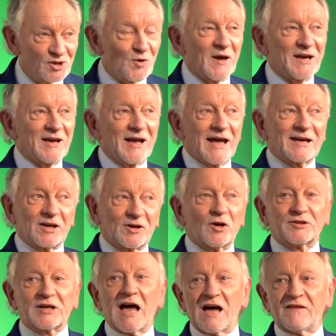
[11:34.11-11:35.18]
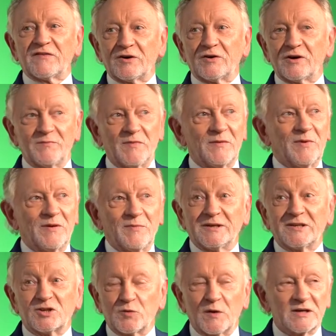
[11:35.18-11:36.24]
So I, can, I could cut the half an hour and maybe
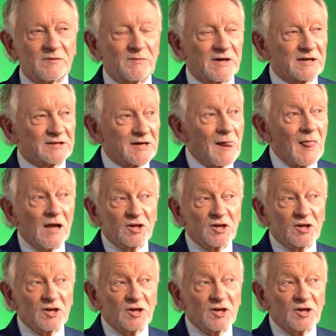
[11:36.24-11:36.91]
do 20 minutes.